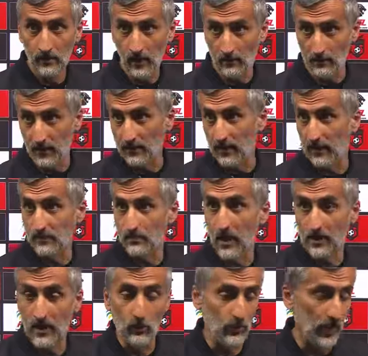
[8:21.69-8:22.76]
I think that
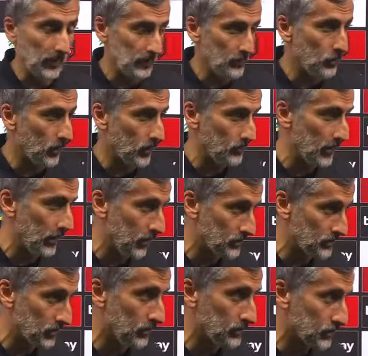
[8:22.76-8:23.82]
Macaula reward
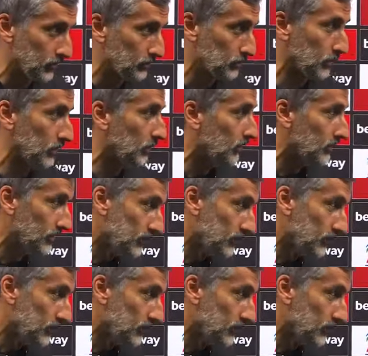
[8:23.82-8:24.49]
belongs also to